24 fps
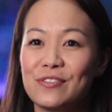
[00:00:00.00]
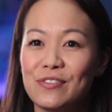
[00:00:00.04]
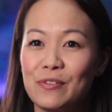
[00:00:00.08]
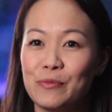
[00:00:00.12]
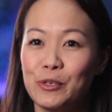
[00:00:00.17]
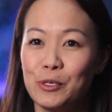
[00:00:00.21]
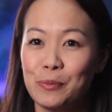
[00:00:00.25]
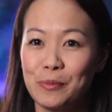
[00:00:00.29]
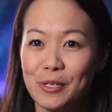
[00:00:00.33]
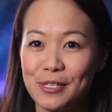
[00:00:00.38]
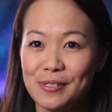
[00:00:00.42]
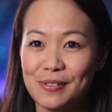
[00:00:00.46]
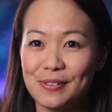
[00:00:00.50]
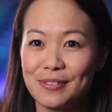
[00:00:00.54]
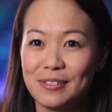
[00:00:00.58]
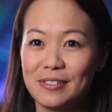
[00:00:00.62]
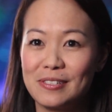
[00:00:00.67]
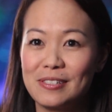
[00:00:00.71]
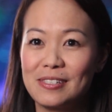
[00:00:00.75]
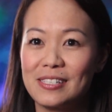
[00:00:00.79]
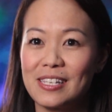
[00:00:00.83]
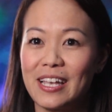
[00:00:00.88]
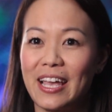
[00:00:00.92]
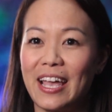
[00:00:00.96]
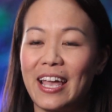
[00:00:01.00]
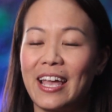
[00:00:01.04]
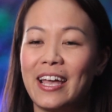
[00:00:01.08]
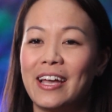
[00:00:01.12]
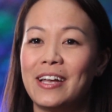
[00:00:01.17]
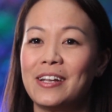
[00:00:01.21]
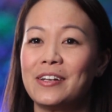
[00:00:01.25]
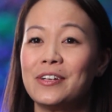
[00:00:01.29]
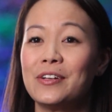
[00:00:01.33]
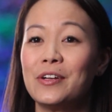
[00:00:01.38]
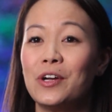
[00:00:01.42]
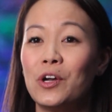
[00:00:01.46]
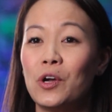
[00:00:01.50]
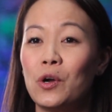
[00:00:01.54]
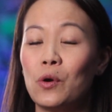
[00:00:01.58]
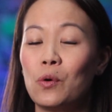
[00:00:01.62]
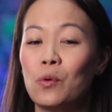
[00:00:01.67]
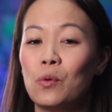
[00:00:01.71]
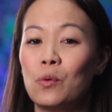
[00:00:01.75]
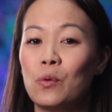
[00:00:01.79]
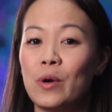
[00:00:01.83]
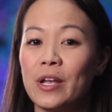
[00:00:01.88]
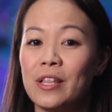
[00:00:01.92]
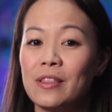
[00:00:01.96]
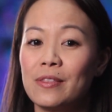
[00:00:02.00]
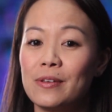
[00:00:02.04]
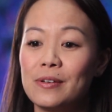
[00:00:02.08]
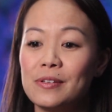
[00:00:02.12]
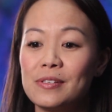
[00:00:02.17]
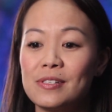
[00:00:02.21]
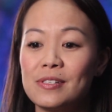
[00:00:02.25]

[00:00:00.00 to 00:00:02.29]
from your muscles, and when those